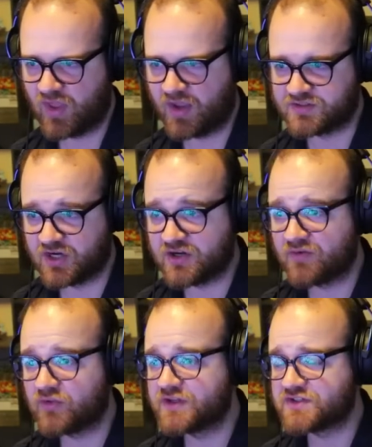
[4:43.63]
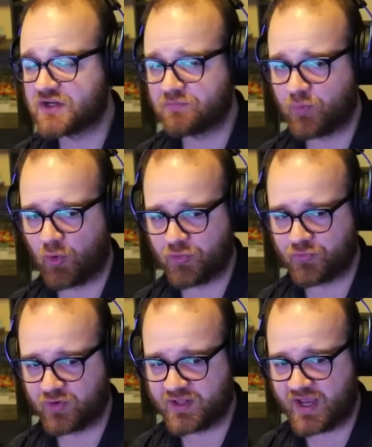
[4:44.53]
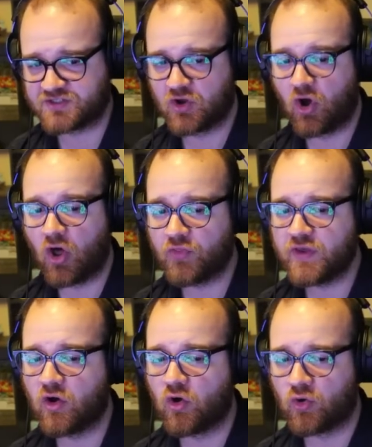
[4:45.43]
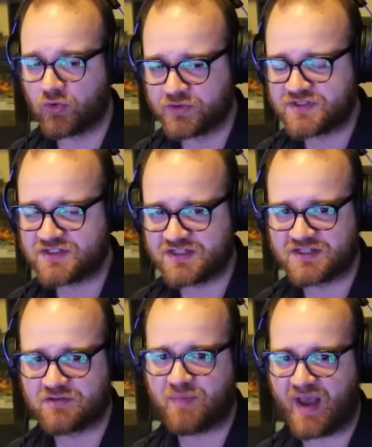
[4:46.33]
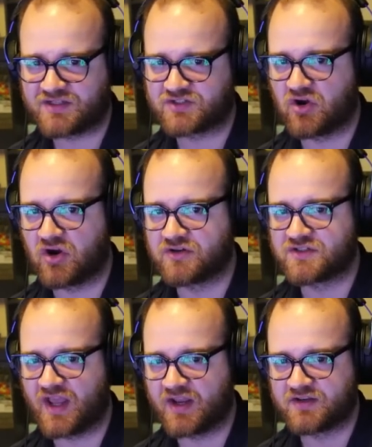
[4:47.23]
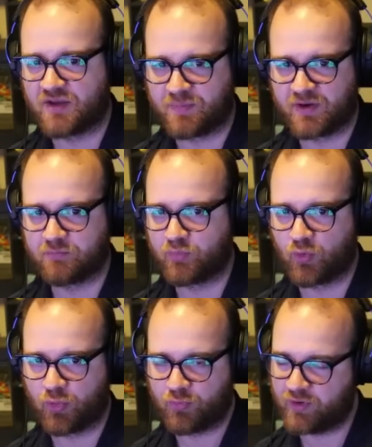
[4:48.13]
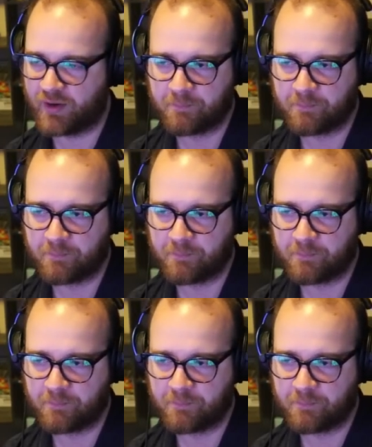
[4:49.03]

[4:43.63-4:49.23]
Daredevil is in pool 3. Yes, all the old season pass cards end up in pool 3.